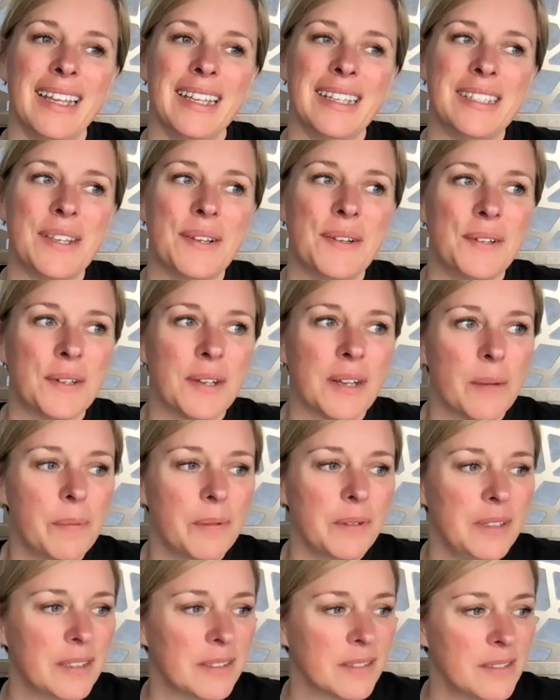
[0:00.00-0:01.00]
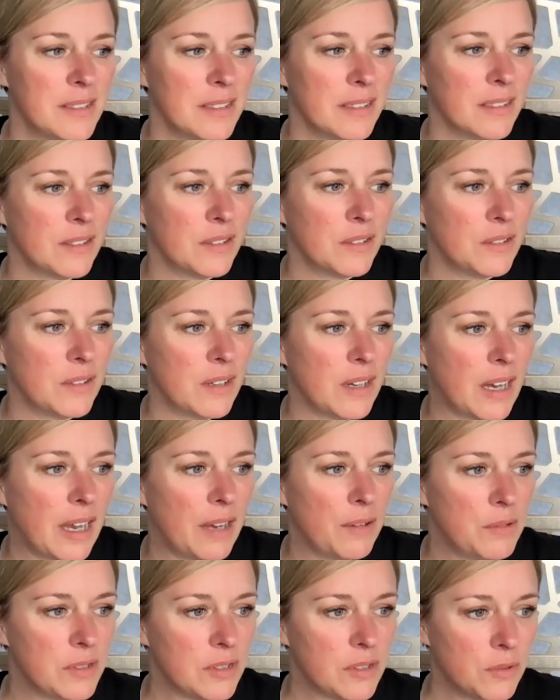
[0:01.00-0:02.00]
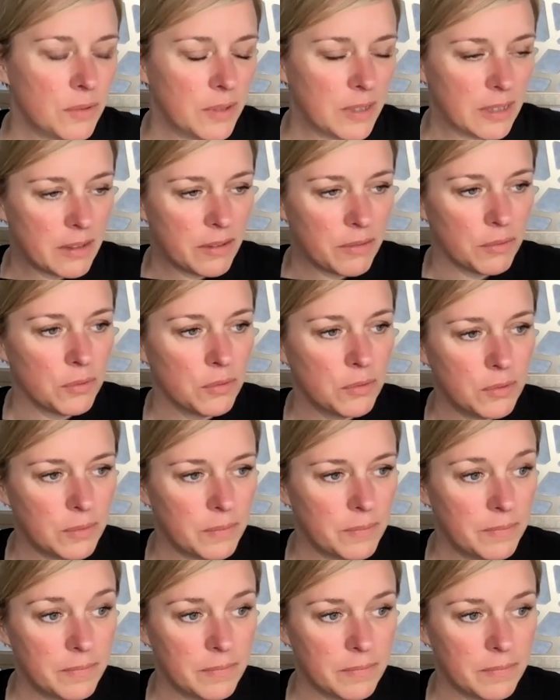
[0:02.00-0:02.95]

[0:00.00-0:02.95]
So a couple years ago, I was going through,